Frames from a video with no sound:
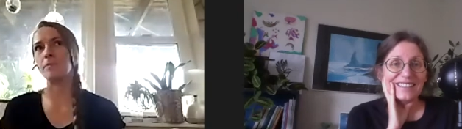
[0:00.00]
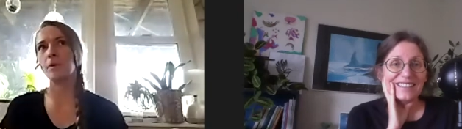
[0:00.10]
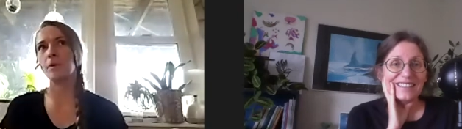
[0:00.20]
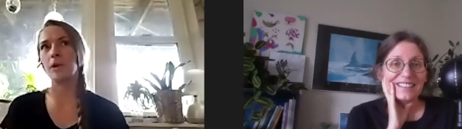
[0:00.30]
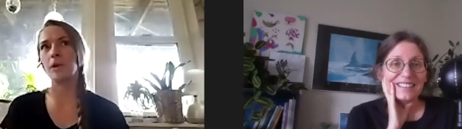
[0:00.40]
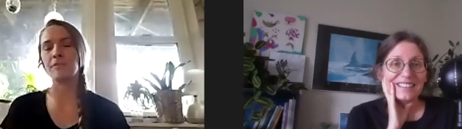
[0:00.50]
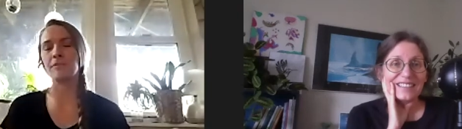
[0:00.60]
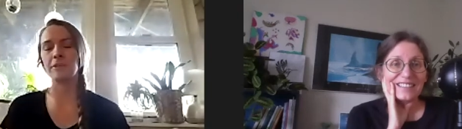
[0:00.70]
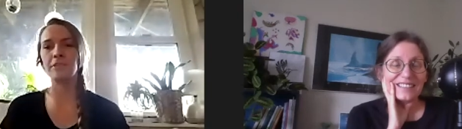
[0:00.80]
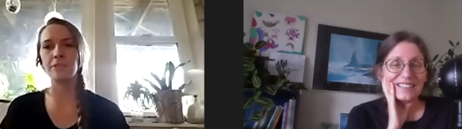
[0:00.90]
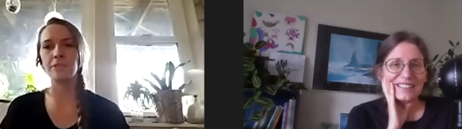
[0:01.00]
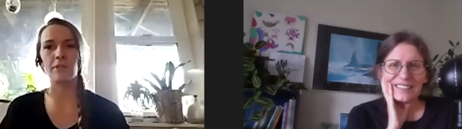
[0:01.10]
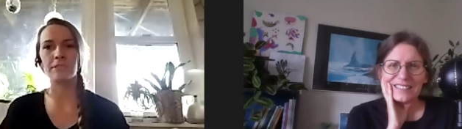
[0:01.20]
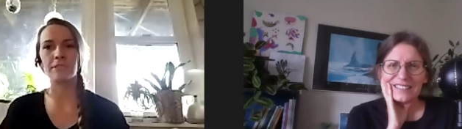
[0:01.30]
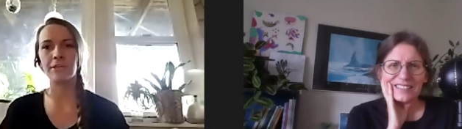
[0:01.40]
Speaker 1: are fairly
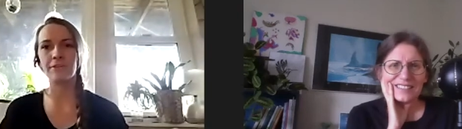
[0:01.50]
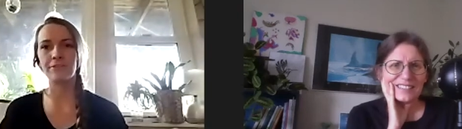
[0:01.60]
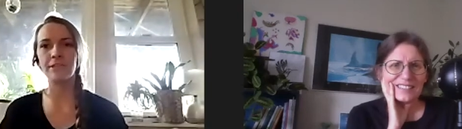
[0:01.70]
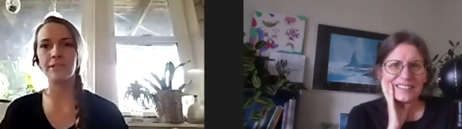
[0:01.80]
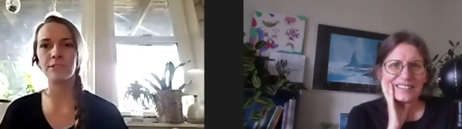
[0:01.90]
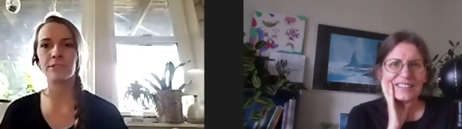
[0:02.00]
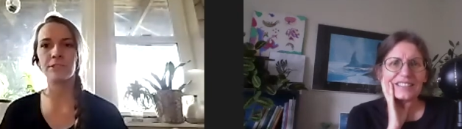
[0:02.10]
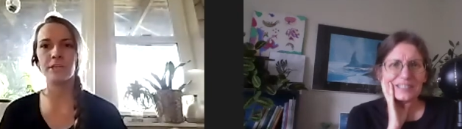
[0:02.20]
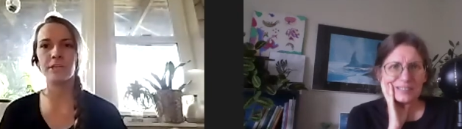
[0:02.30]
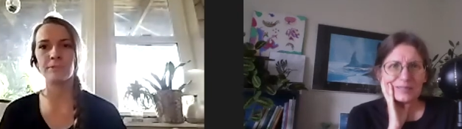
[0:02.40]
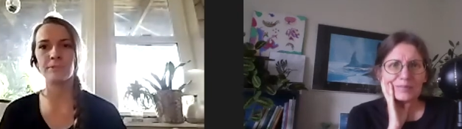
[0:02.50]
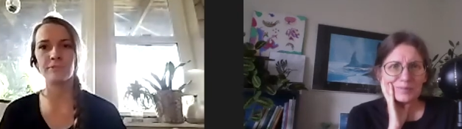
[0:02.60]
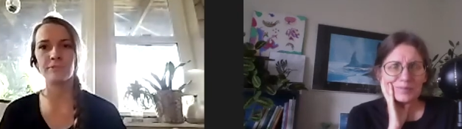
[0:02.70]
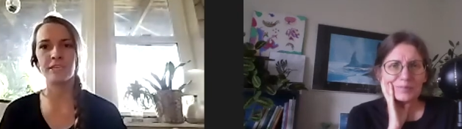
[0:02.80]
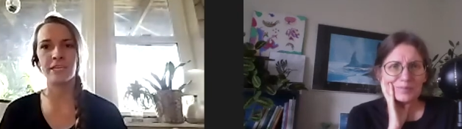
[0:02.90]
solitary fish. Um, even
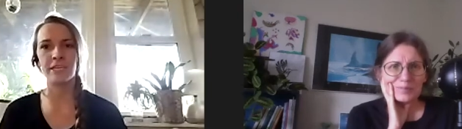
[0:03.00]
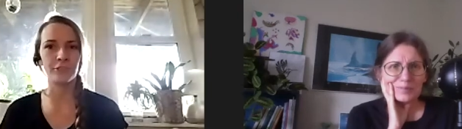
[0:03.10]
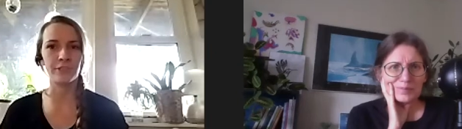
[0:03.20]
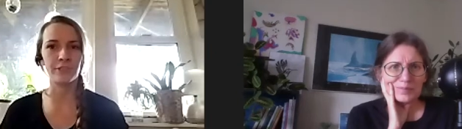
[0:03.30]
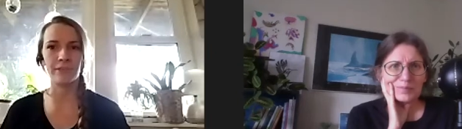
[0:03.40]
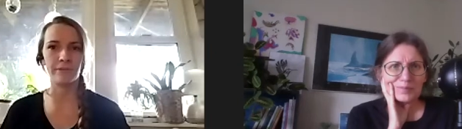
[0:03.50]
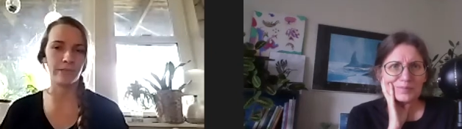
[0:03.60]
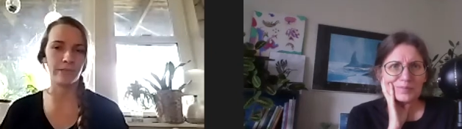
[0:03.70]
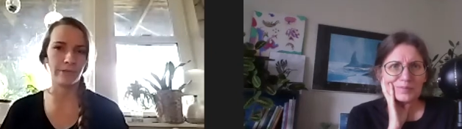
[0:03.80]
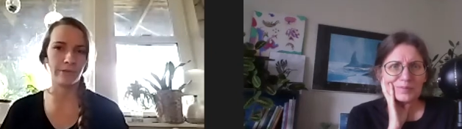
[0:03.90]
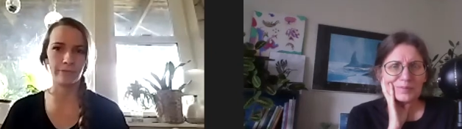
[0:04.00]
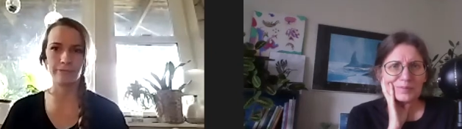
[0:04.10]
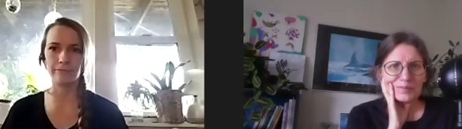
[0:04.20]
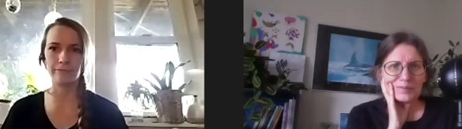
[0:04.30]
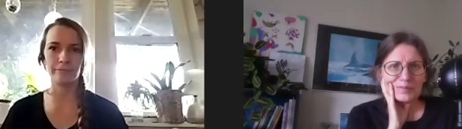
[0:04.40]
in nature, they they don't
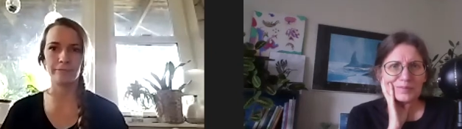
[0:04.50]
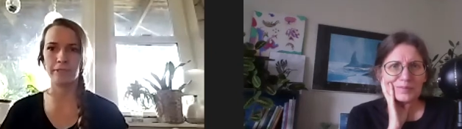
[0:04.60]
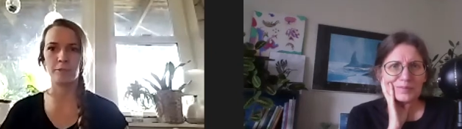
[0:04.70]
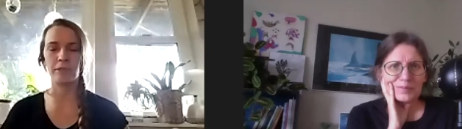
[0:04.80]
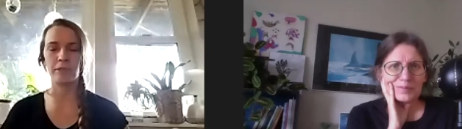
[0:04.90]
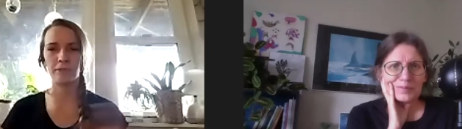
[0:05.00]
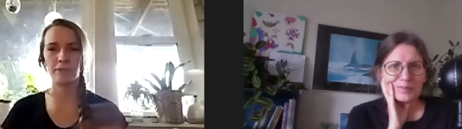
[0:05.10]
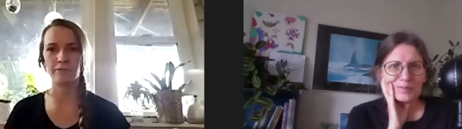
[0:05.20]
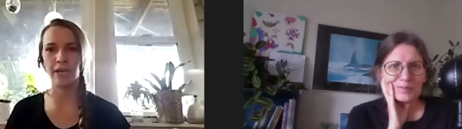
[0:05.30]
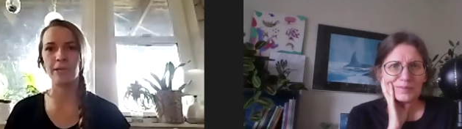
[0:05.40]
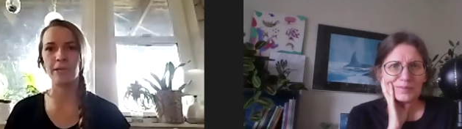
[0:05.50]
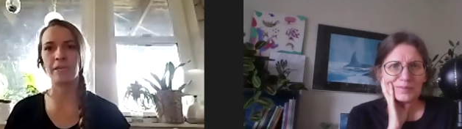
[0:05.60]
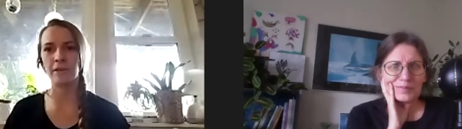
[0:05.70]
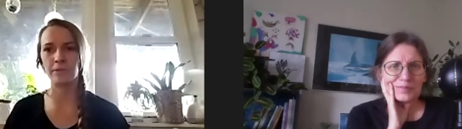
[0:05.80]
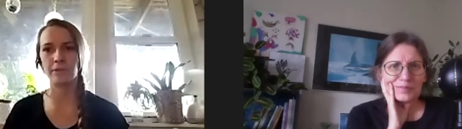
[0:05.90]
you know spend a lot of time hanging
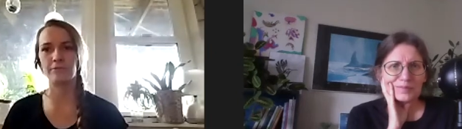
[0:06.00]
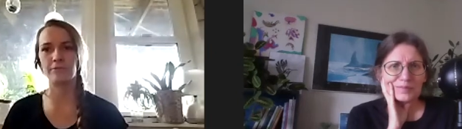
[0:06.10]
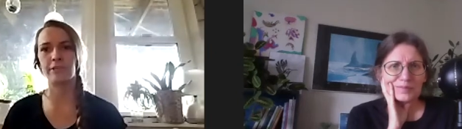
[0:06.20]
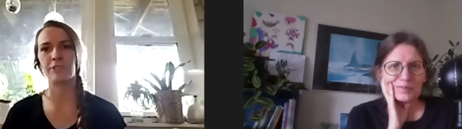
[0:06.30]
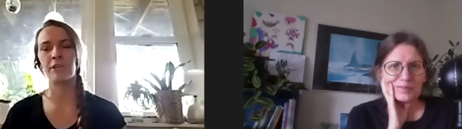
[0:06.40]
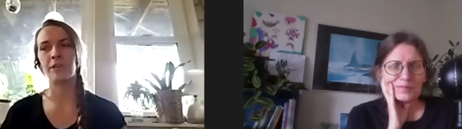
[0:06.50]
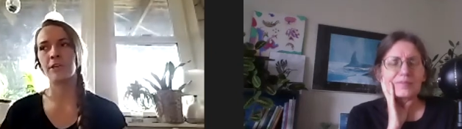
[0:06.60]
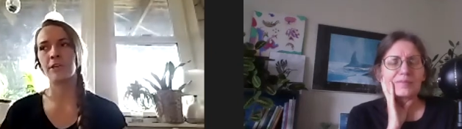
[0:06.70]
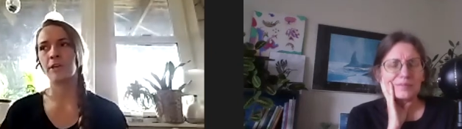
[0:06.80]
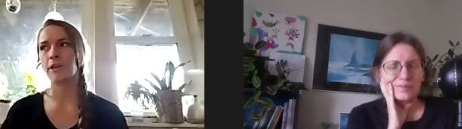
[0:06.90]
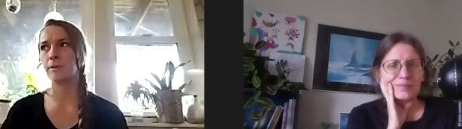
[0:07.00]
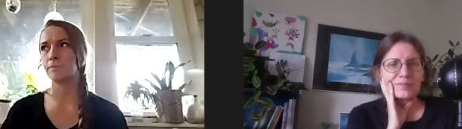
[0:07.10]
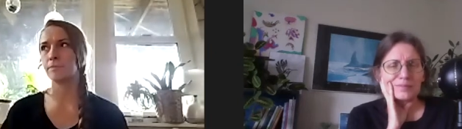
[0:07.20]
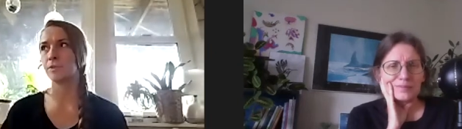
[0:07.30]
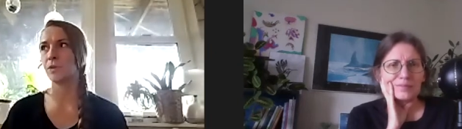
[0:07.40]
out with other fish. Hmm.
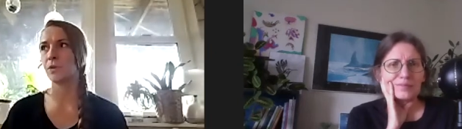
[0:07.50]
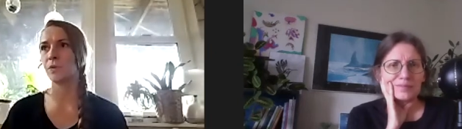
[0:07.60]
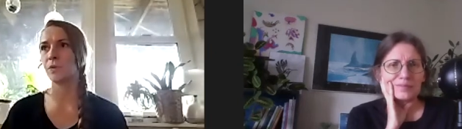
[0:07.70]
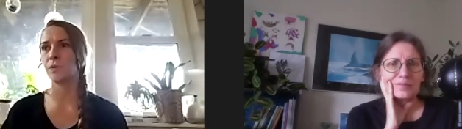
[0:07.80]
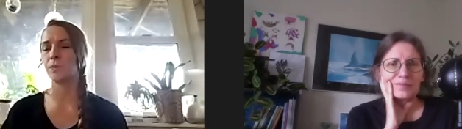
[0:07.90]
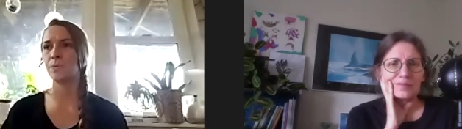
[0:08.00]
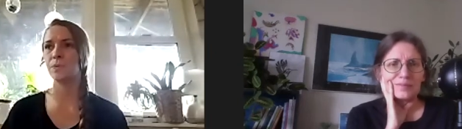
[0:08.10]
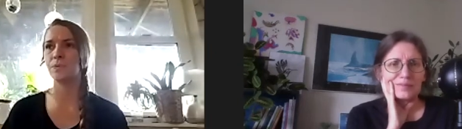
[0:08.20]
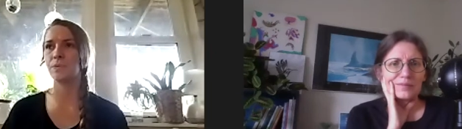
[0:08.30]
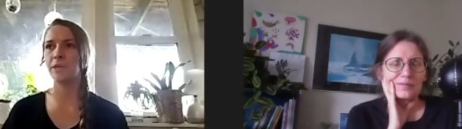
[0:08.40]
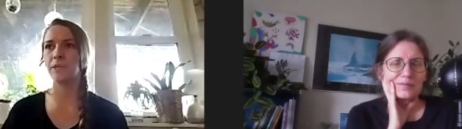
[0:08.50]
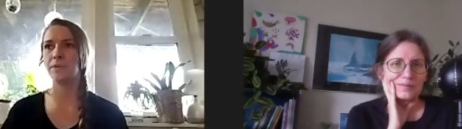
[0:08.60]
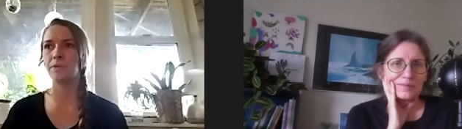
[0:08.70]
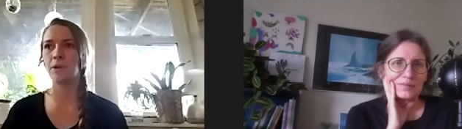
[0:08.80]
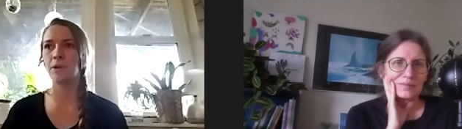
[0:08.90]
Um, so
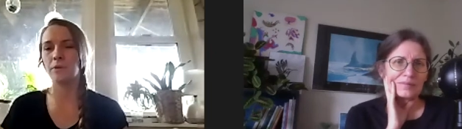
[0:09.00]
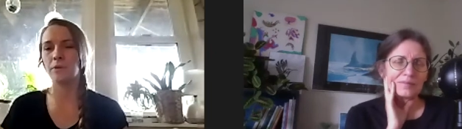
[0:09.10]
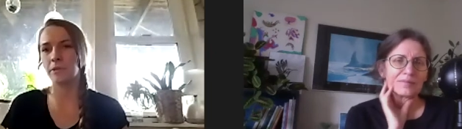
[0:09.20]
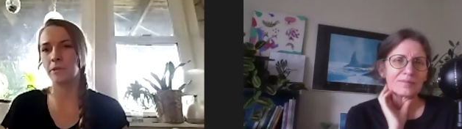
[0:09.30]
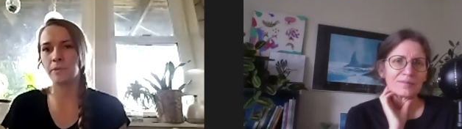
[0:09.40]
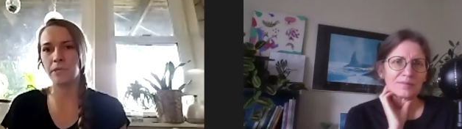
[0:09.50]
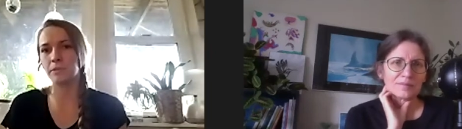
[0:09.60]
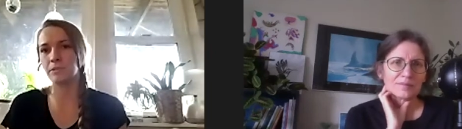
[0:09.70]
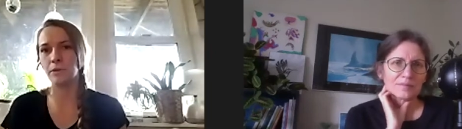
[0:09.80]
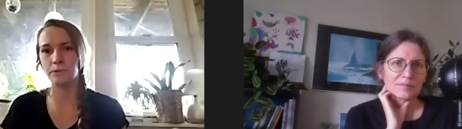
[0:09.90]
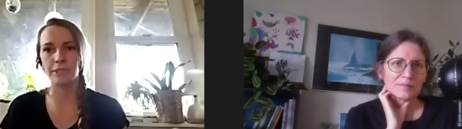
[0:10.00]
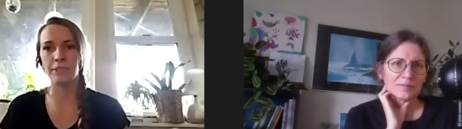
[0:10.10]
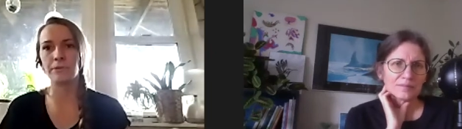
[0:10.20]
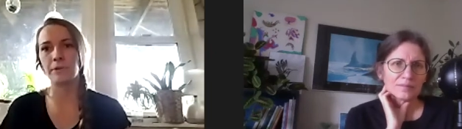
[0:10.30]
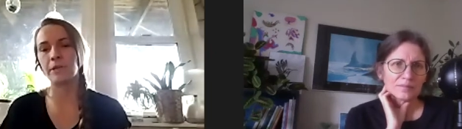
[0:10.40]
they aren't going to be lonely
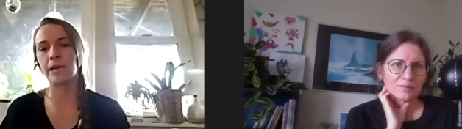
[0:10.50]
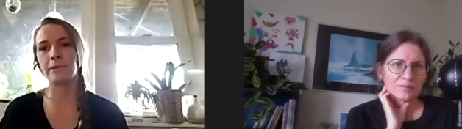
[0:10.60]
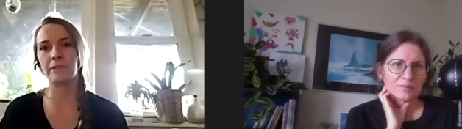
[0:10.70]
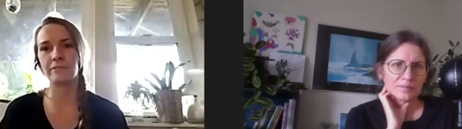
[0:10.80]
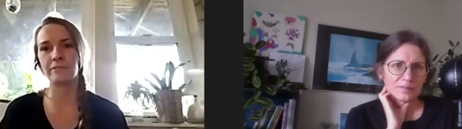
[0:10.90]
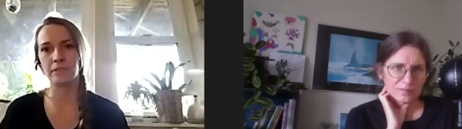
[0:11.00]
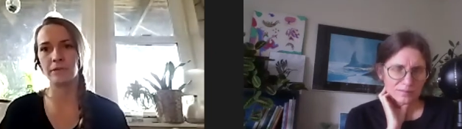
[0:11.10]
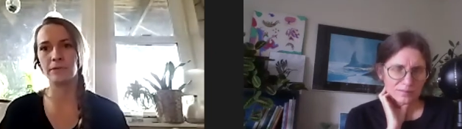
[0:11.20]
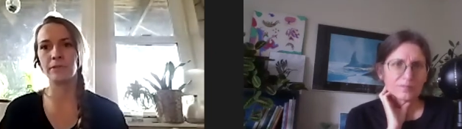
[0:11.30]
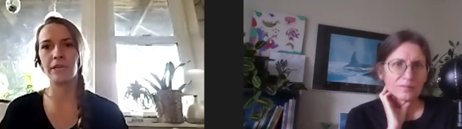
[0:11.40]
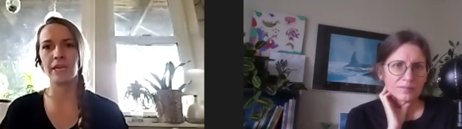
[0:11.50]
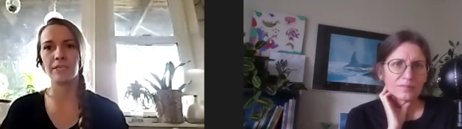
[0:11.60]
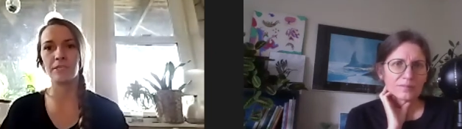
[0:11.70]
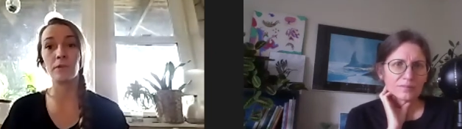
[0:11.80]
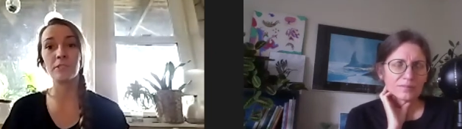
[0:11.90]
or unhappy living alone.
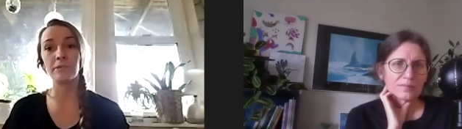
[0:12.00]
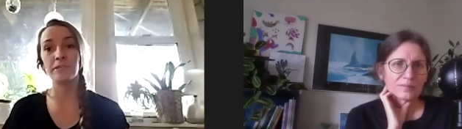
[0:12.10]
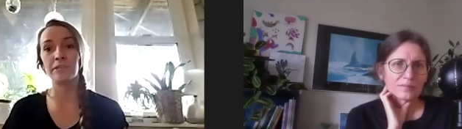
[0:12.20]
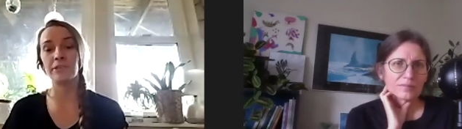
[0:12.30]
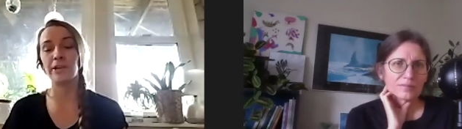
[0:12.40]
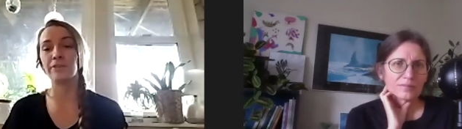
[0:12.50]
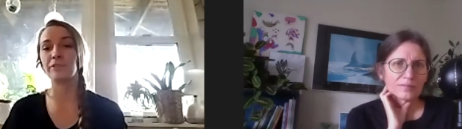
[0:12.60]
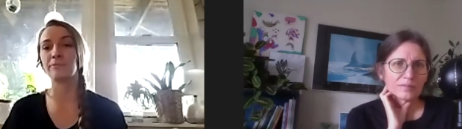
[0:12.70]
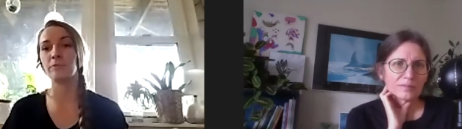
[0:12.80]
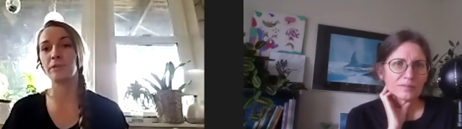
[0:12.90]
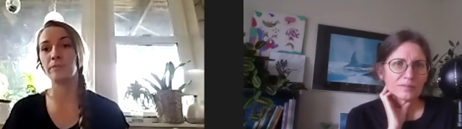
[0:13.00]
And ultimately, a lot of them will be much